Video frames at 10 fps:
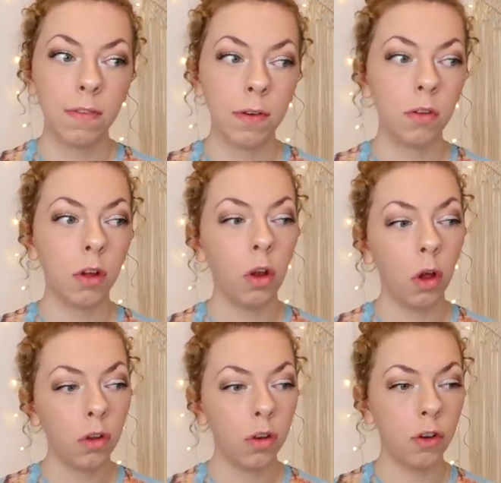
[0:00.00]
feels a
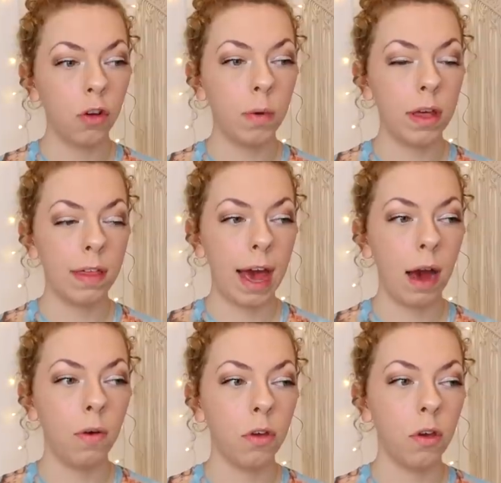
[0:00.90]
lot to do with
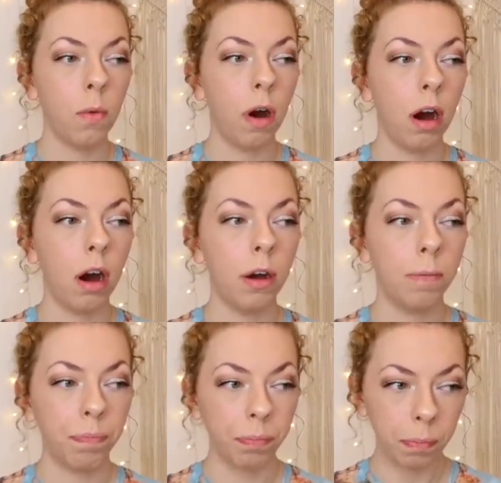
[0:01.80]
how you are